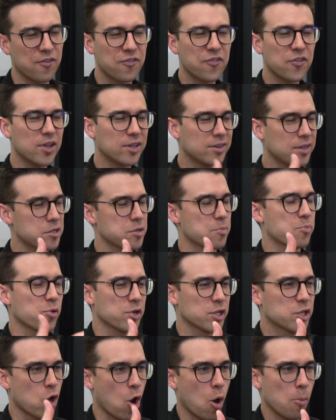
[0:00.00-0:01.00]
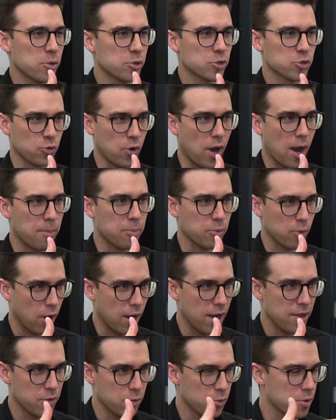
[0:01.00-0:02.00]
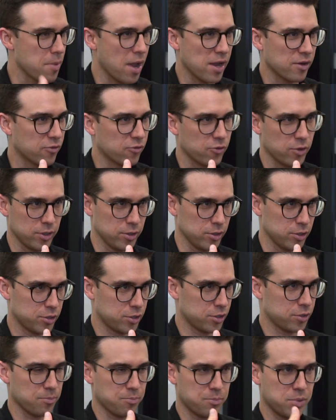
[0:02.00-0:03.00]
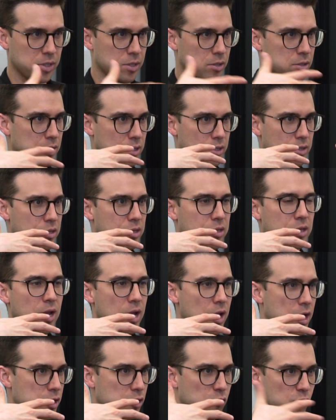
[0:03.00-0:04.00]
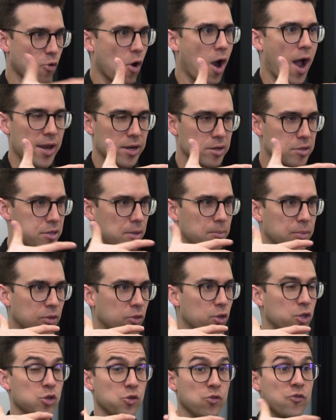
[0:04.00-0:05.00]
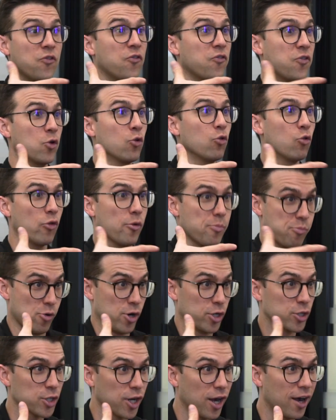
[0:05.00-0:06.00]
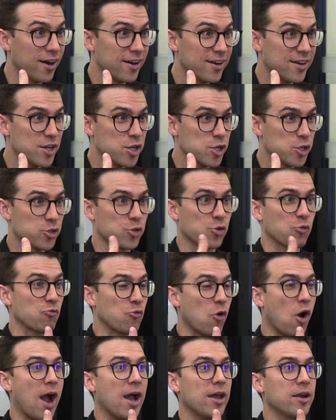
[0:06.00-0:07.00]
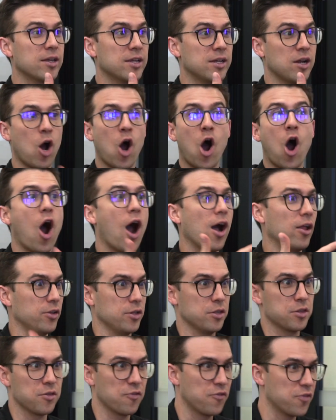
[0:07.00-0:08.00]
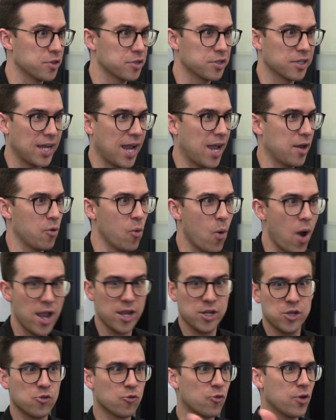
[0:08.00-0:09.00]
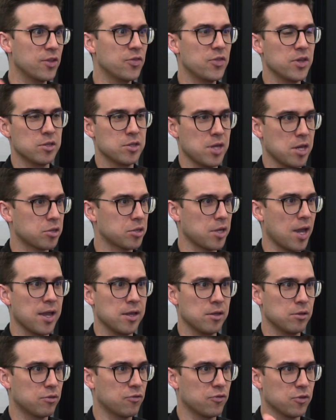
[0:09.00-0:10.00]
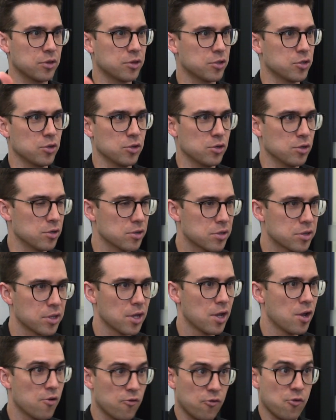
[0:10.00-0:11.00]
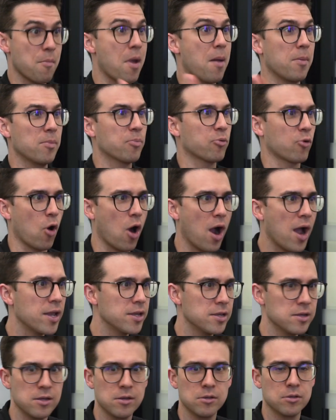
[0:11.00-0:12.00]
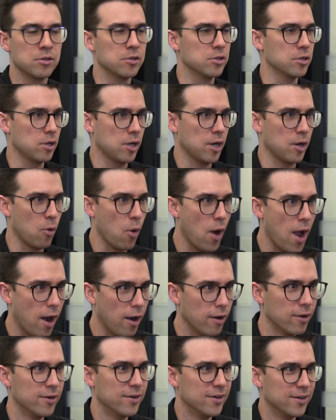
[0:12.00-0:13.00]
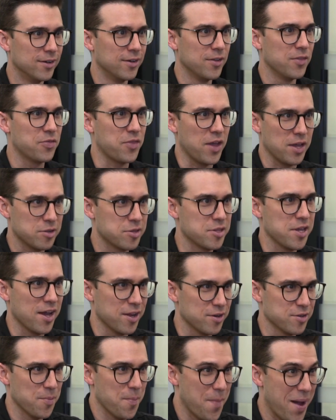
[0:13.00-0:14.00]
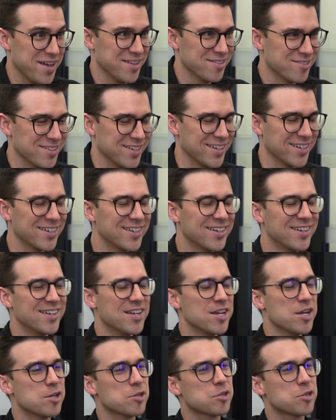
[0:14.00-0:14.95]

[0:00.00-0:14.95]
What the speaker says: I feel like that's a pretty common trap, right, that we make for English, because you're right, it's something that you feel the pressure to write in a highly sophisticated way, and you read these essays for students from maybe prior years and you're like, wow, that sounds amazing. Yeah.